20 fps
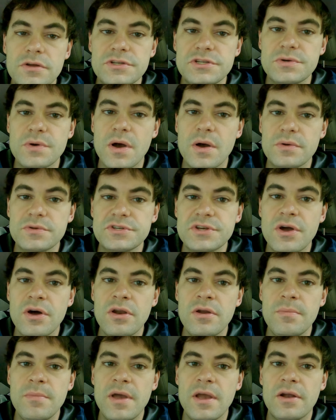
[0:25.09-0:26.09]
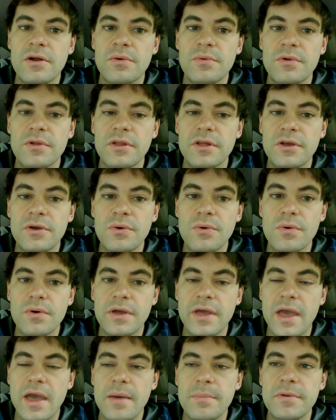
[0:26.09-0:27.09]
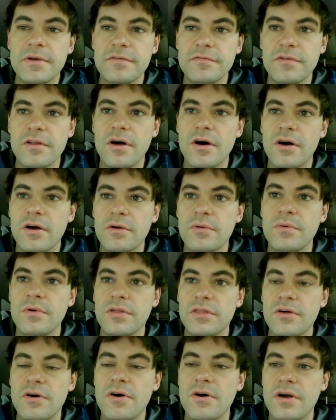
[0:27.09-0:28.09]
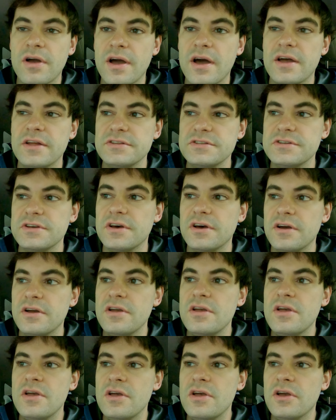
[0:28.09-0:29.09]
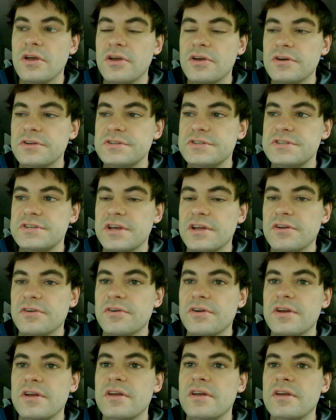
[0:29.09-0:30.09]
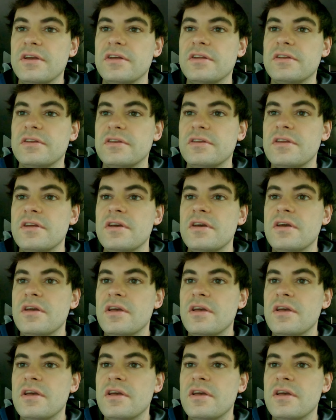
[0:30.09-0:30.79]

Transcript: So I was going to make a really cool camping vlog with all kinds of good scenery and